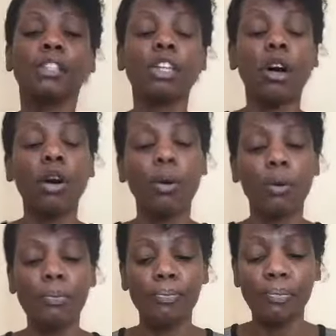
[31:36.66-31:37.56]

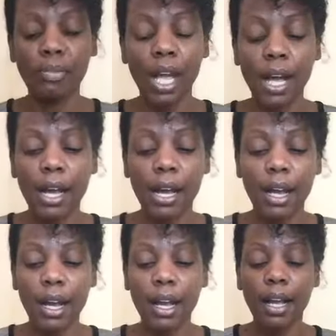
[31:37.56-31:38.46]
so
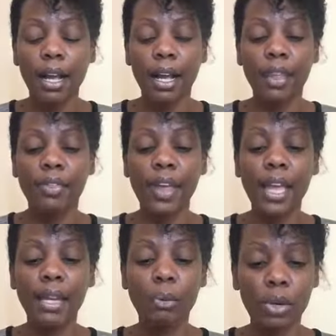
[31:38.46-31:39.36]
uh,
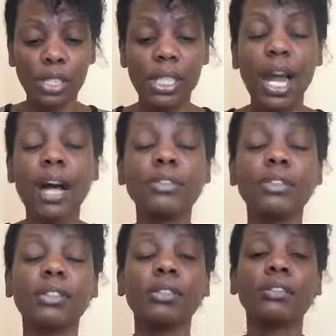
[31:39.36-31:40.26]
they worked it
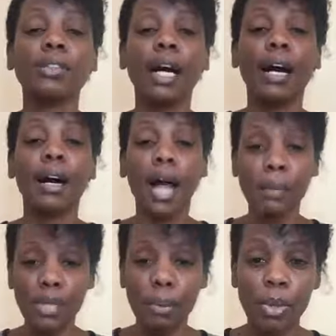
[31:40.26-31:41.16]
out uh,
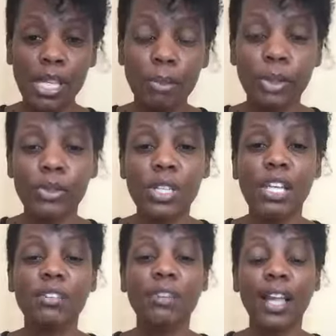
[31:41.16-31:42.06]
absalom was able to see
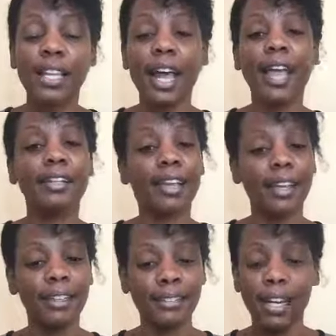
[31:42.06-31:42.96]
his father and
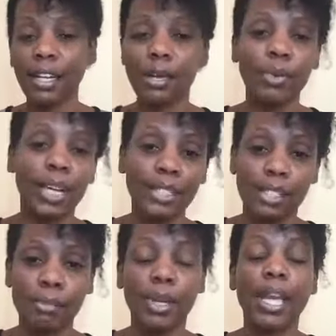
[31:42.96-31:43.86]
they started a
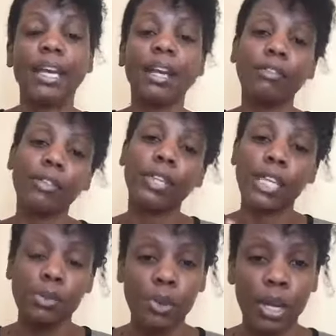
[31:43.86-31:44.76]
relationship again
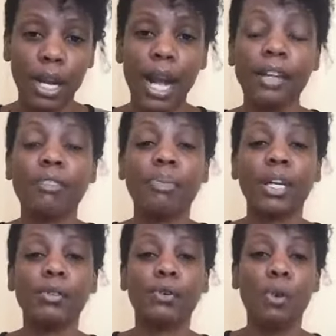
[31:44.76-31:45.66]
things were kind of
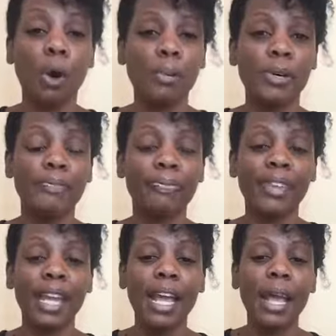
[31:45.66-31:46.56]
back to normal
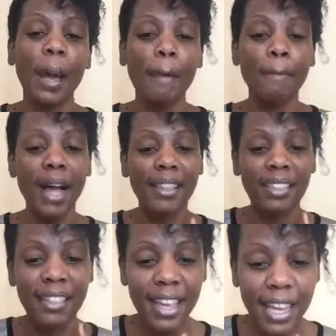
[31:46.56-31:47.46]
but
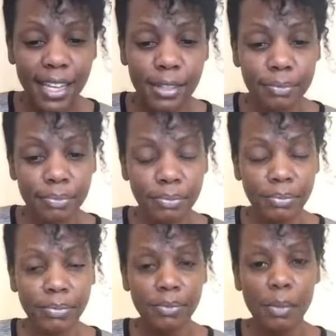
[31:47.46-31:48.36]
then
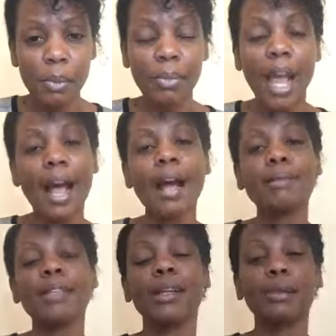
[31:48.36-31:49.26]

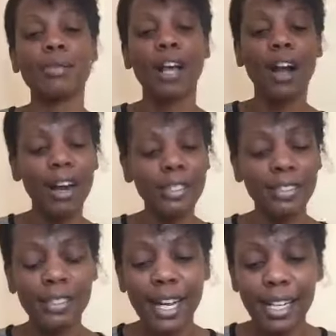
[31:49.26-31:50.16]
absalom's
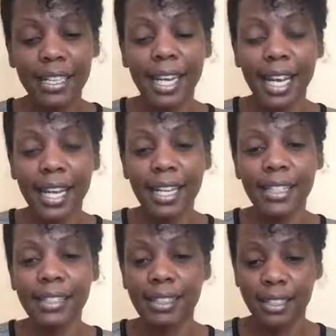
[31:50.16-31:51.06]
heart started getting